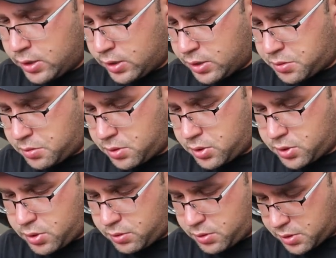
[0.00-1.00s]
this one is
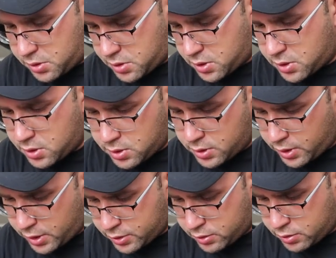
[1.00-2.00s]
no good.
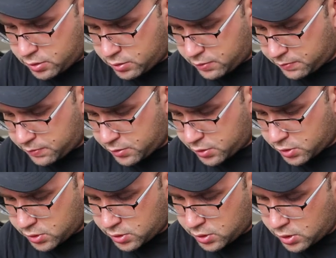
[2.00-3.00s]
I don't know if we're
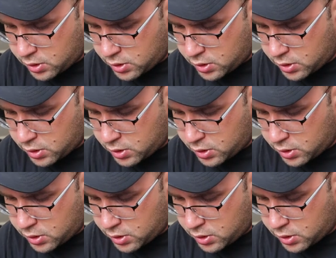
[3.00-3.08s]
just